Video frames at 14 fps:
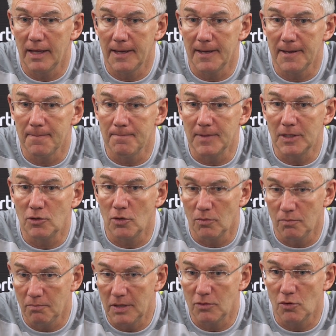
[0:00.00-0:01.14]
He's
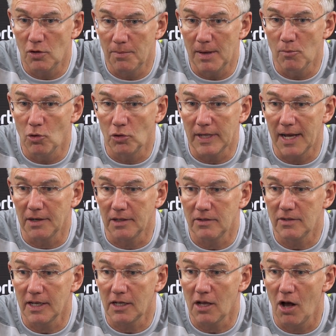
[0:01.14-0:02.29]
doing a bit more down
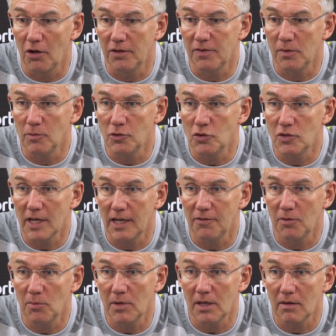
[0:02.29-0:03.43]
at Cardiff, and we'll just take it
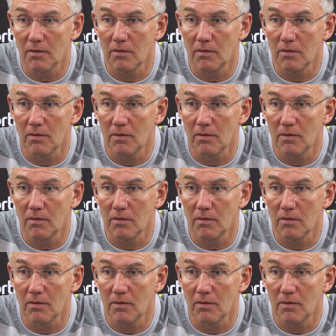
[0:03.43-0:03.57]
from there.